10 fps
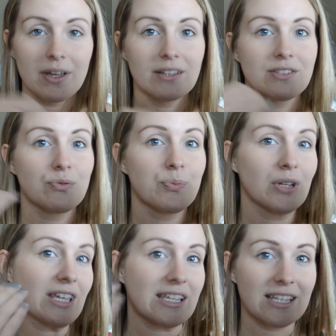It's
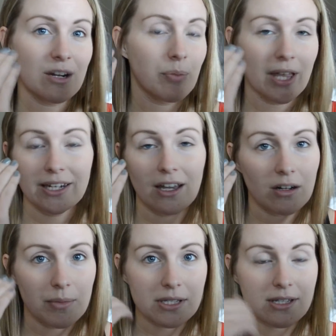really easy to blend out
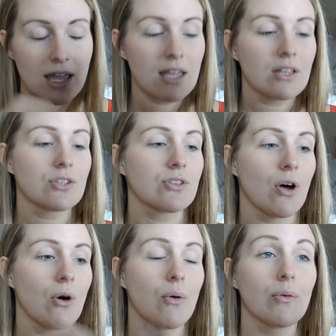a mistake,
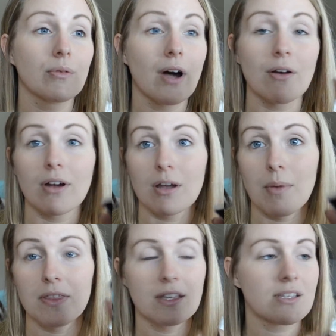so I
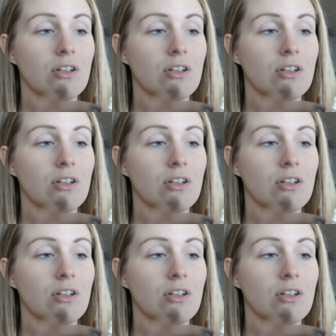recommend this.